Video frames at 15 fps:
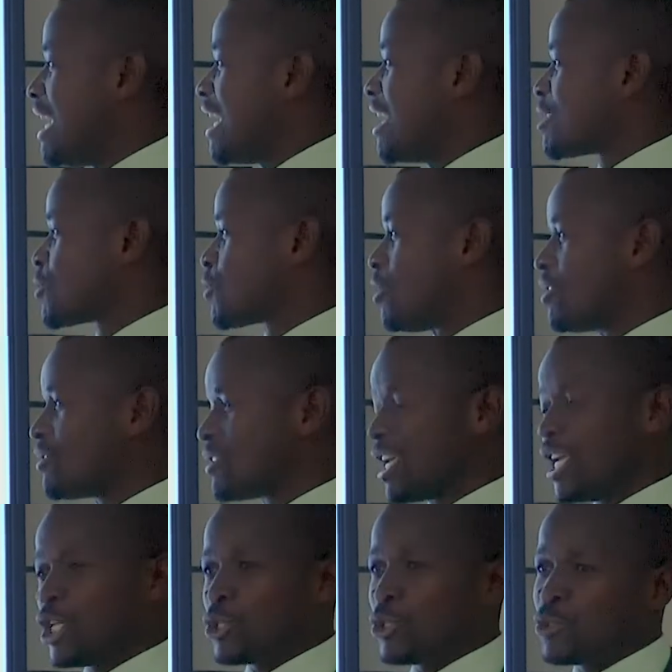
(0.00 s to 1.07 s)
As well, the
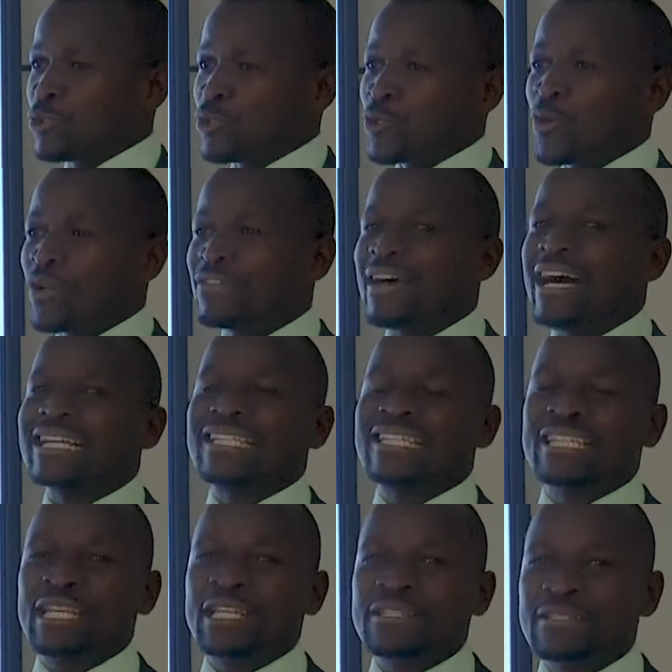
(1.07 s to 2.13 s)
issue to do with
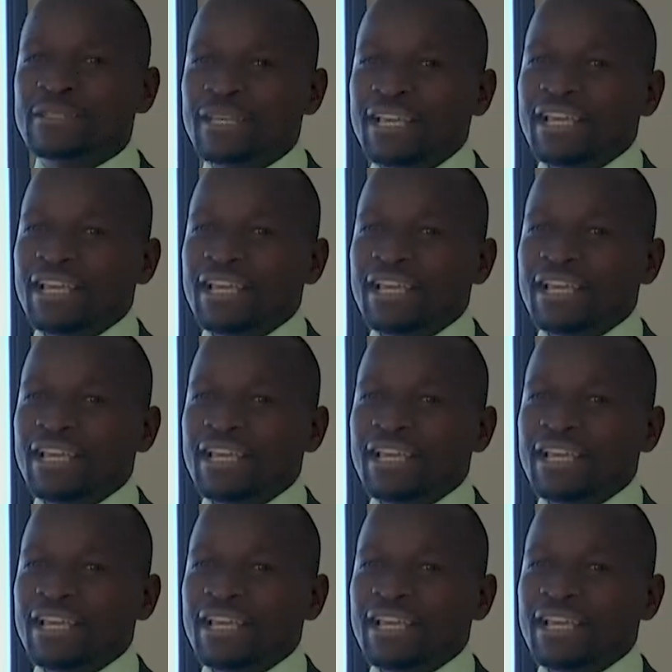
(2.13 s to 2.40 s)
accidents.